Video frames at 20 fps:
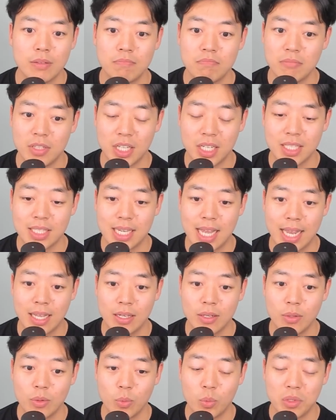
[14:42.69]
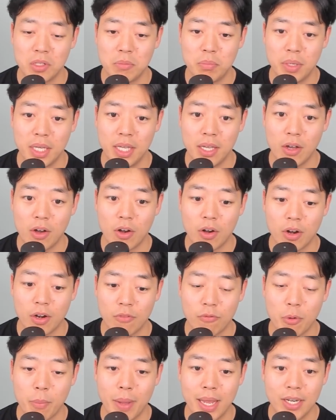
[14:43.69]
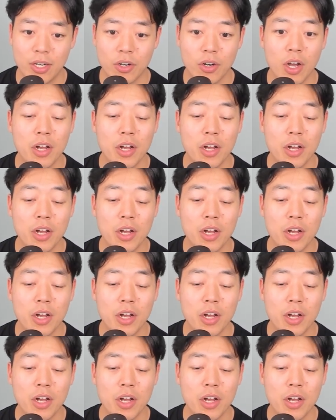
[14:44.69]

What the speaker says: looks like would be our remainder.